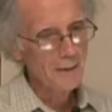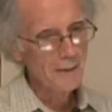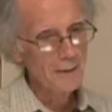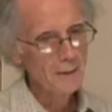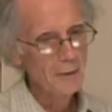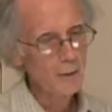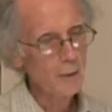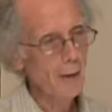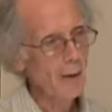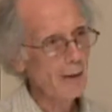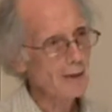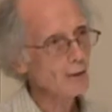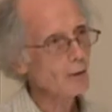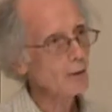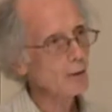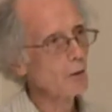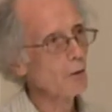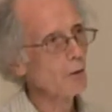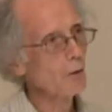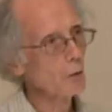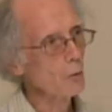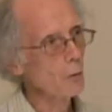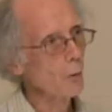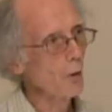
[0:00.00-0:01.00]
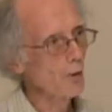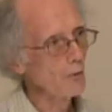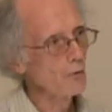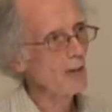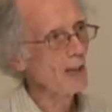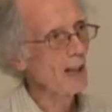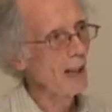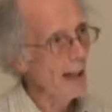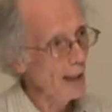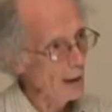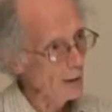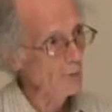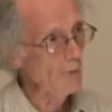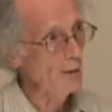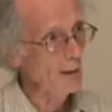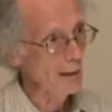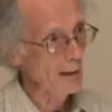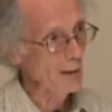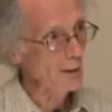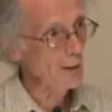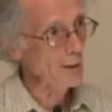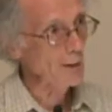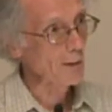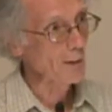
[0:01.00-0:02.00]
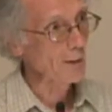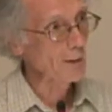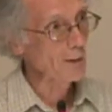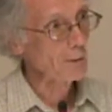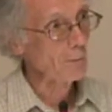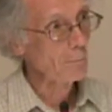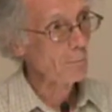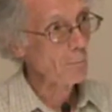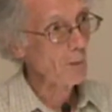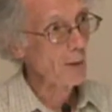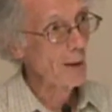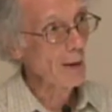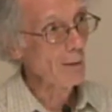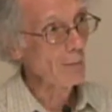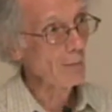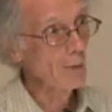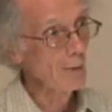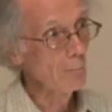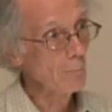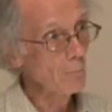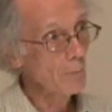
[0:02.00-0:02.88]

to actually run the elevators in